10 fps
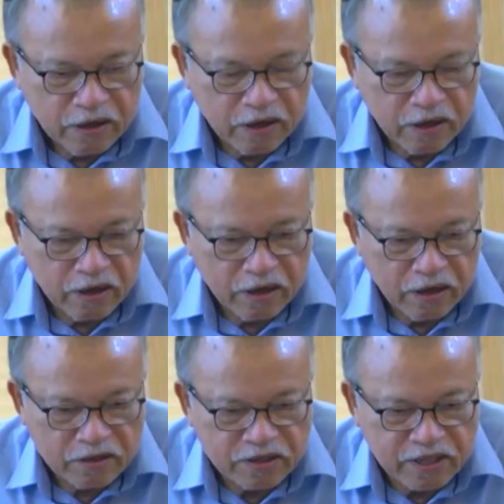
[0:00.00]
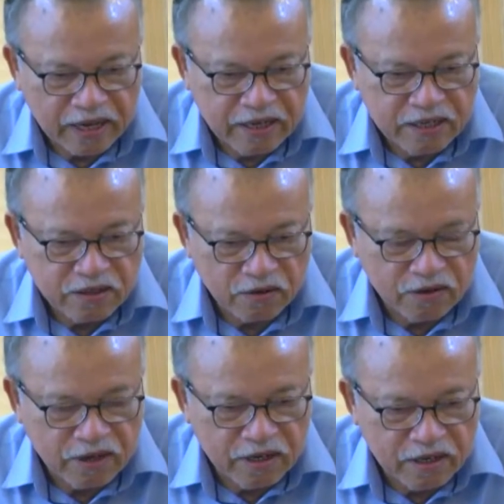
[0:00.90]
uh, studies
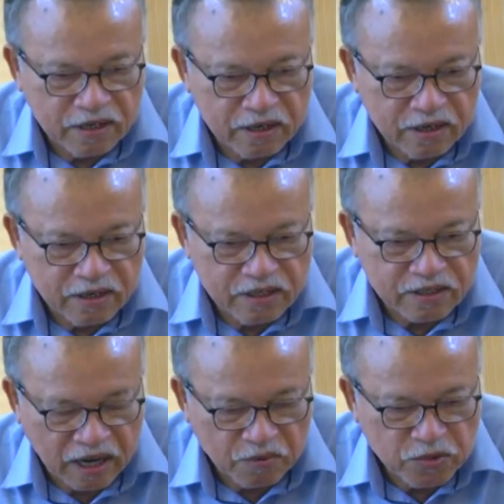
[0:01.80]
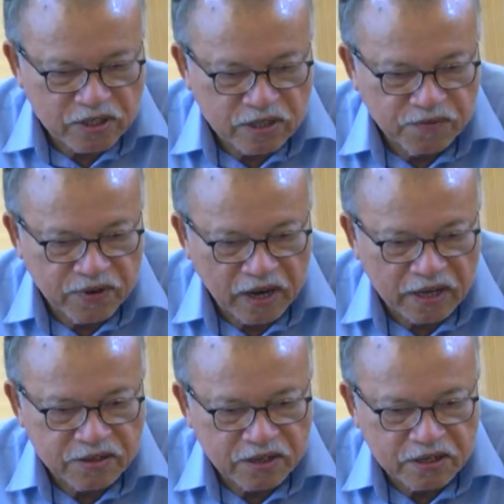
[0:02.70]
on Islamic
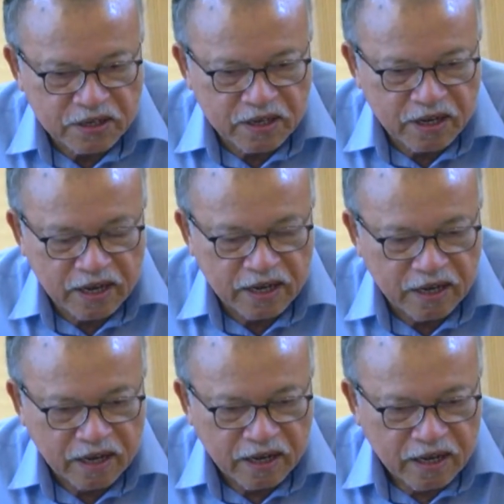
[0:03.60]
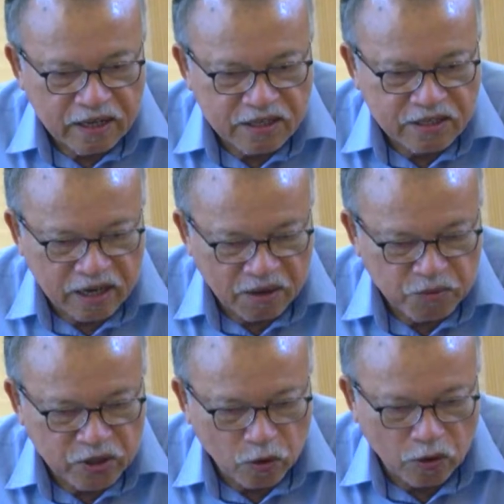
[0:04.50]
civilization and
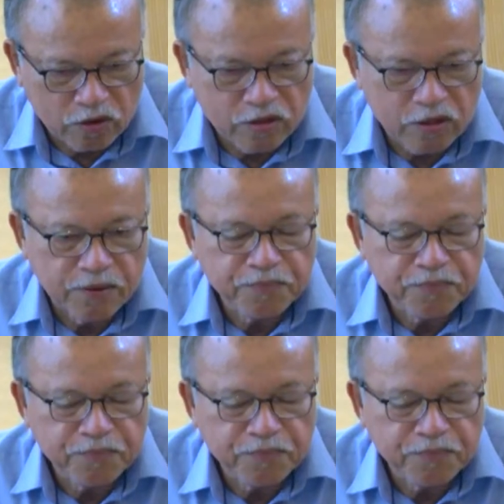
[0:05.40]
Islamic thought.